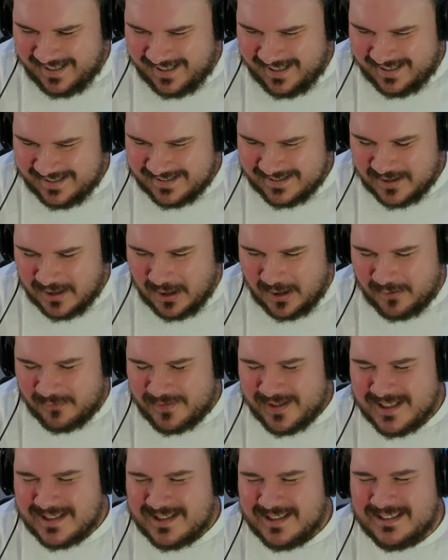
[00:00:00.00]
Yo,
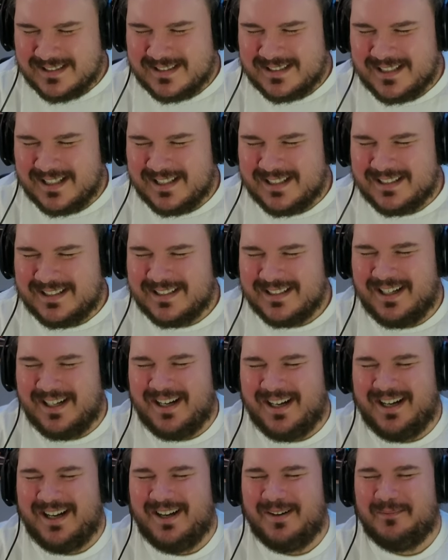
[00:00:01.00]
this is the,
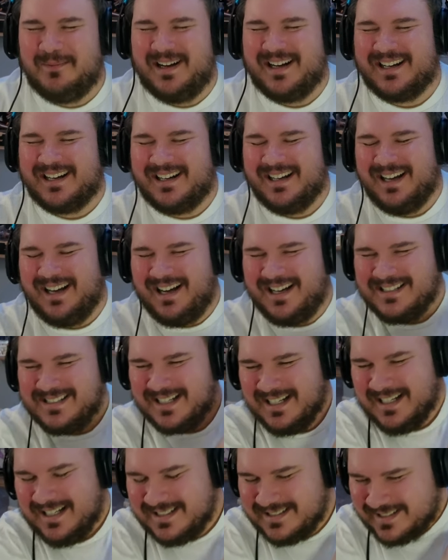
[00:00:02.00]
oh my gosh,
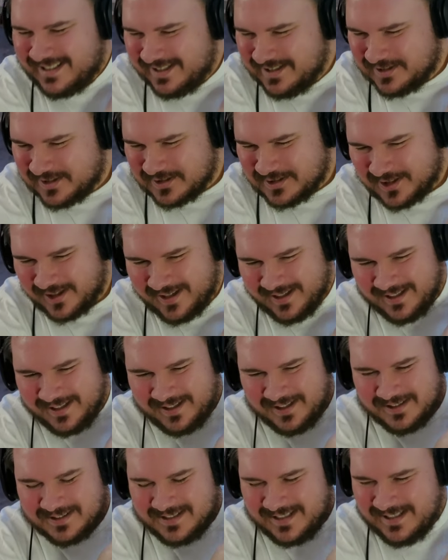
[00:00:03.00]
teaser
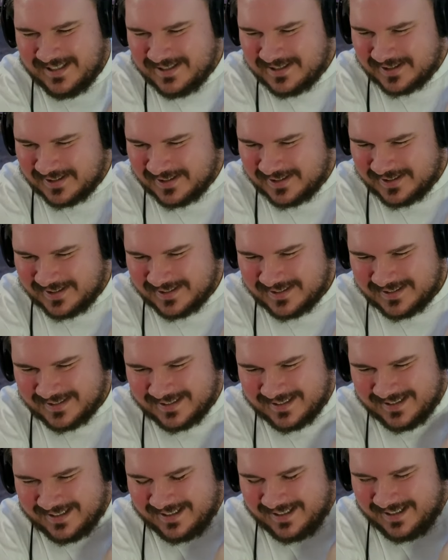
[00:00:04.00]
trailer, teaser,
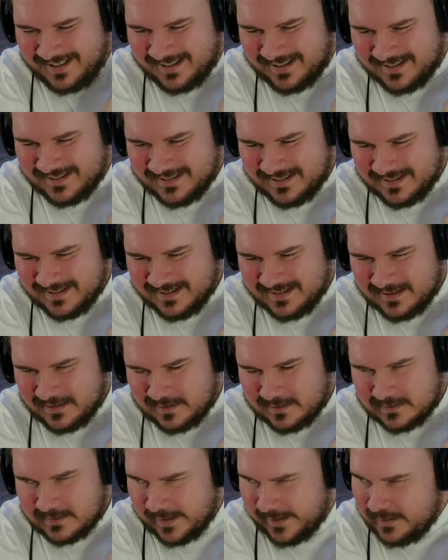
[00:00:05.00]

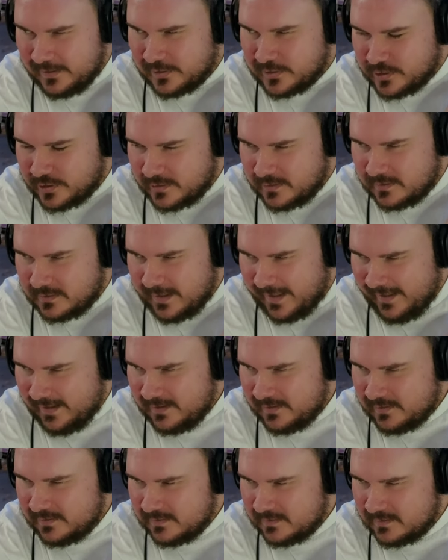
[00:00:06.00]
trailer
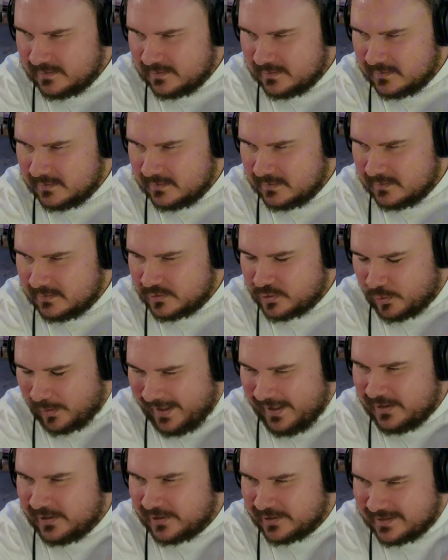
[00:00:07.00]

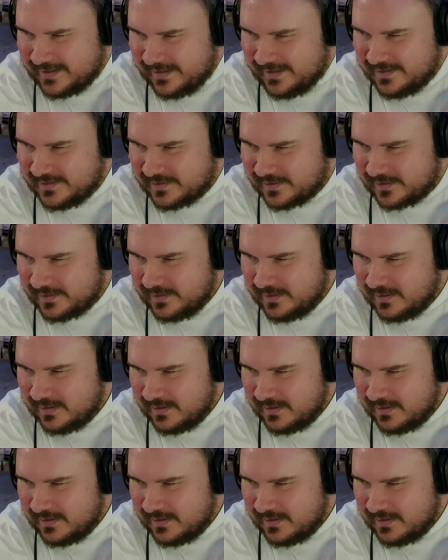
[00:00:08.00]
teaser,